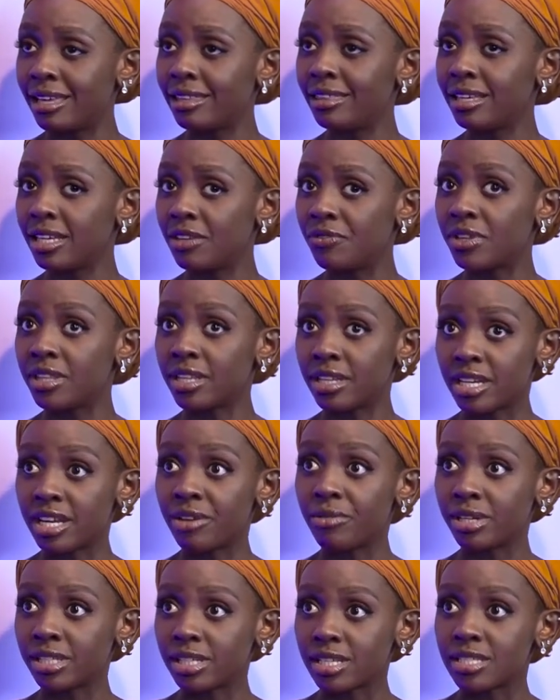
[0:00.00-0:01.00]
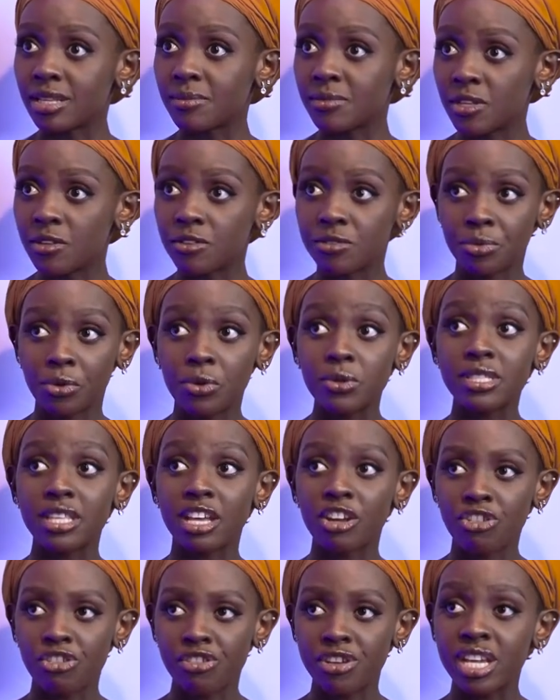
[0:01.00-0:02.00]
I think even the directors themselves, because
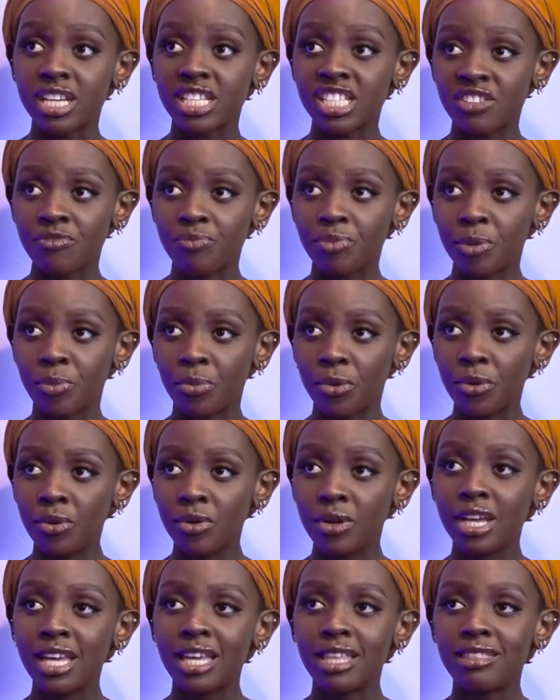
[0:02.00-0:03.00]
they're creative people,